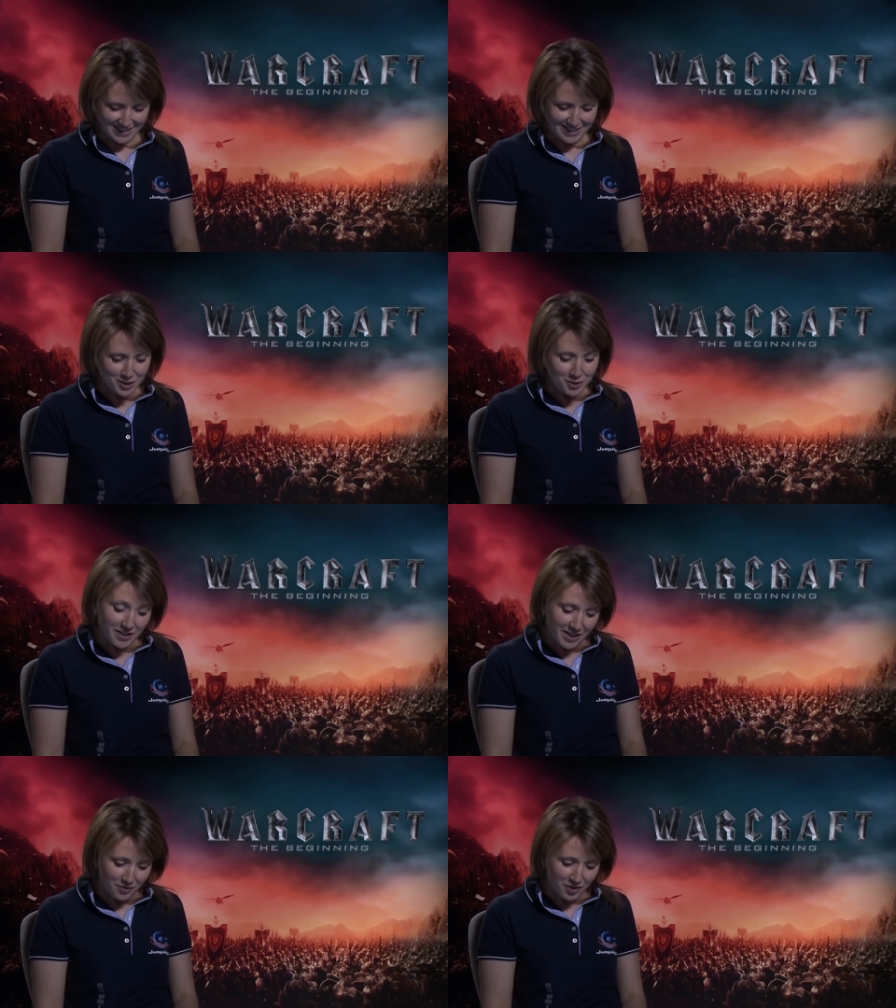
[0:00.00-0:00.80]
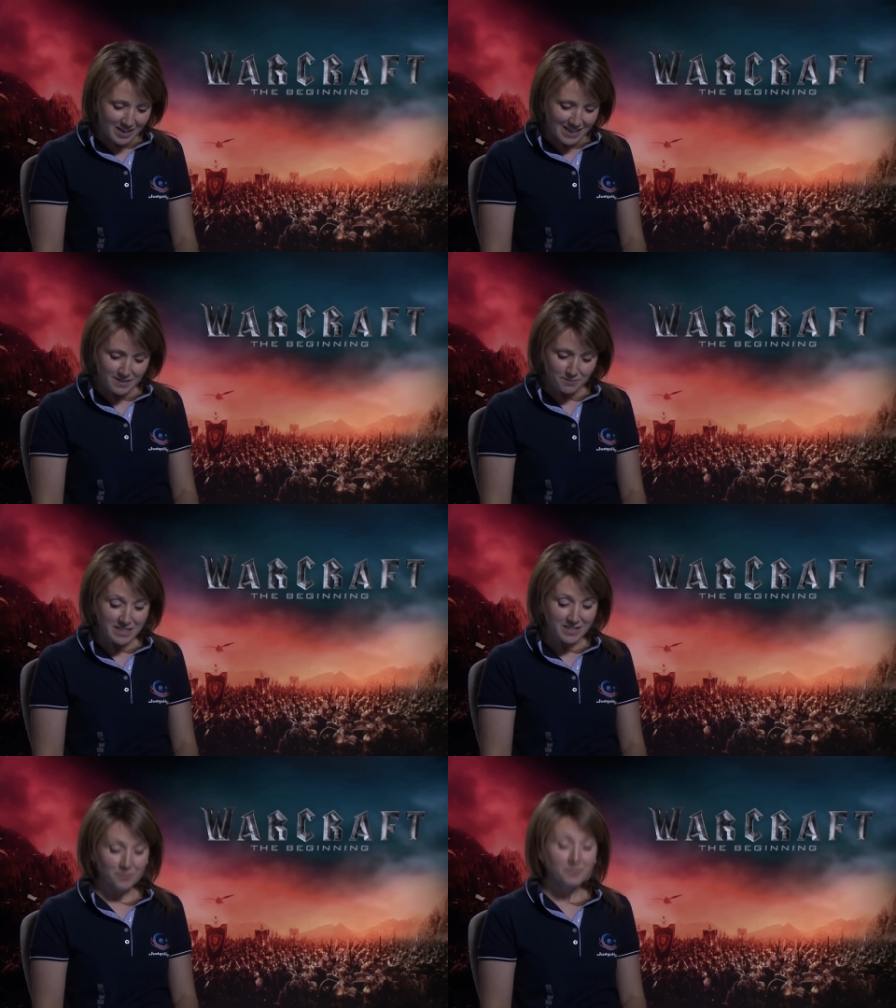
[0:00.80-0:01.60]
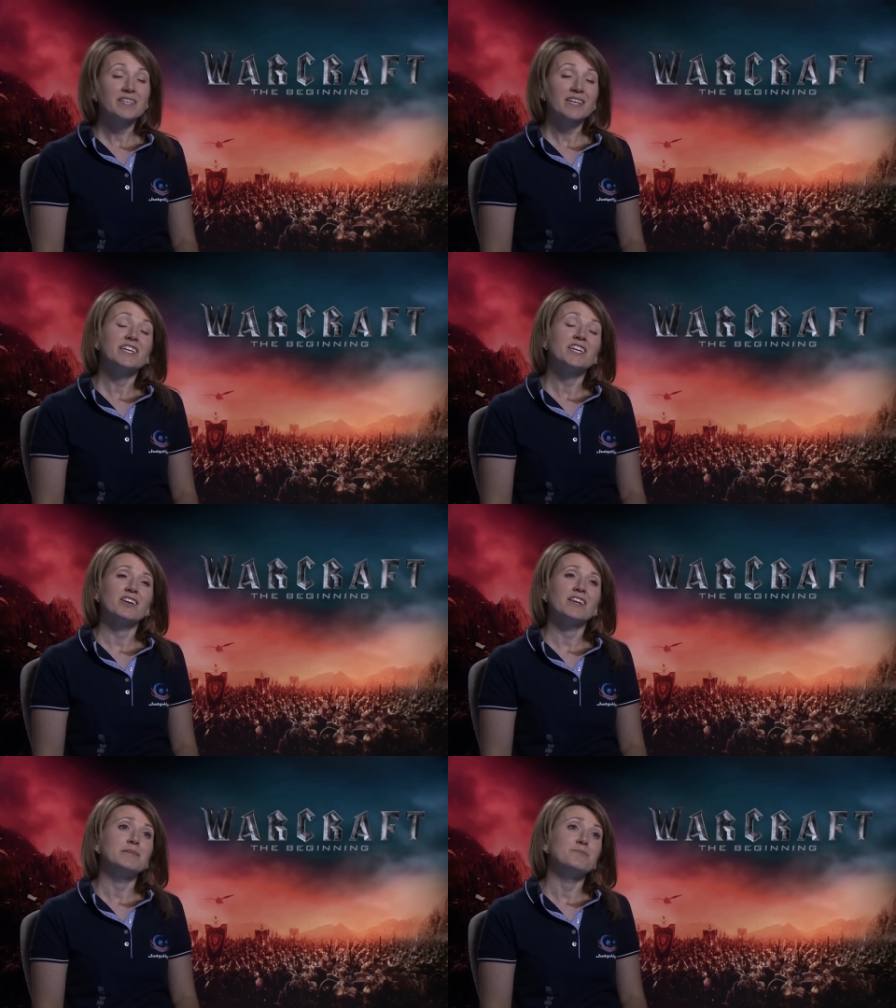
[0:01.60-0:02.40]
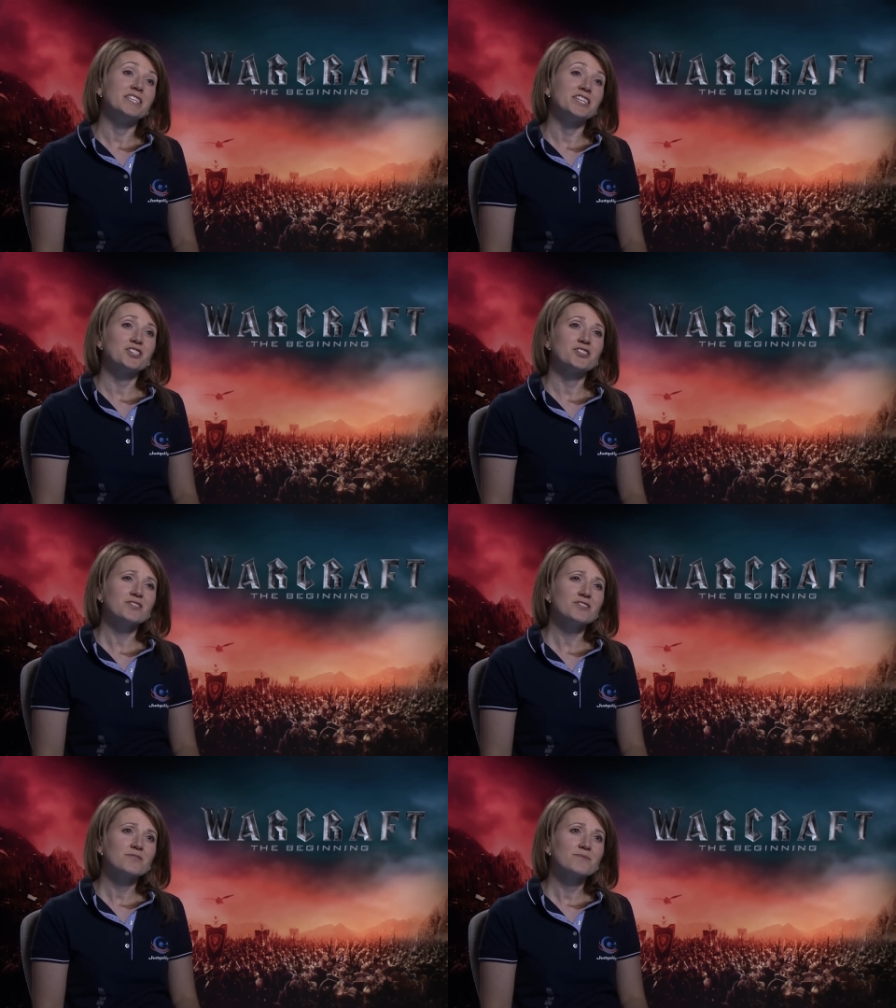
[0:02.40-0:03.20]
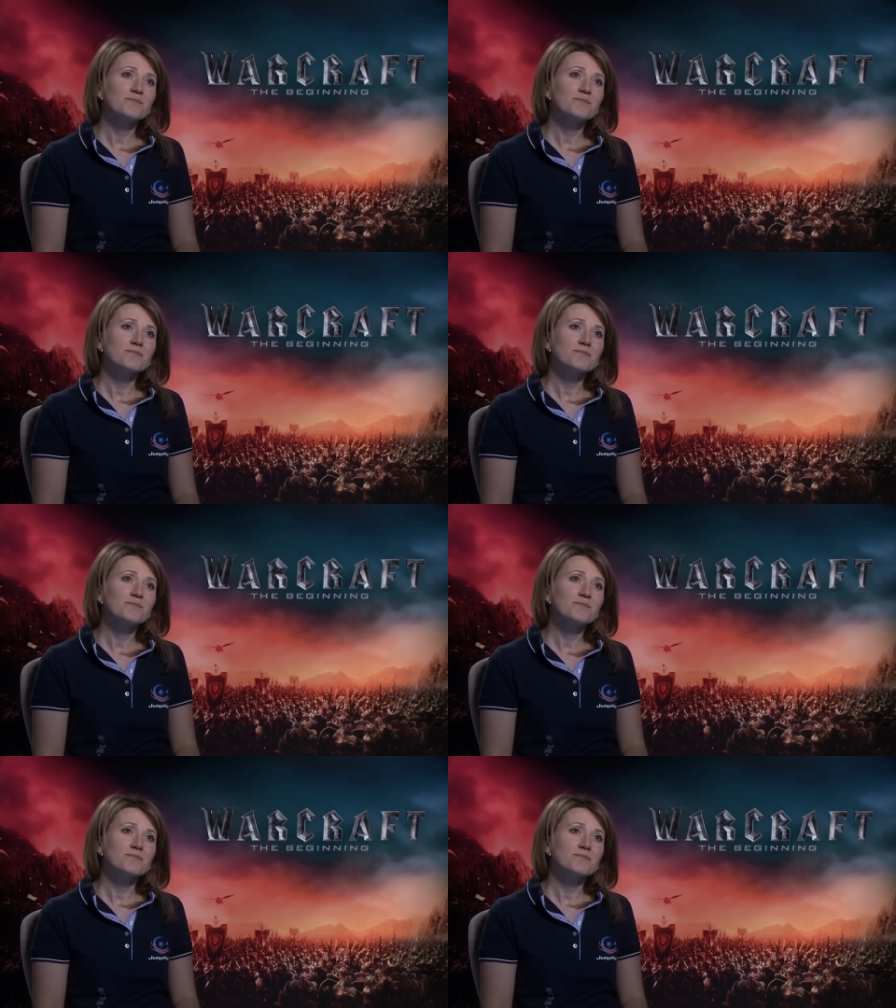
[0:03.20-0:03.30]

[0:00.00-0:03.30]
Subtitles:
Did you nevertheless meet some technical limitations?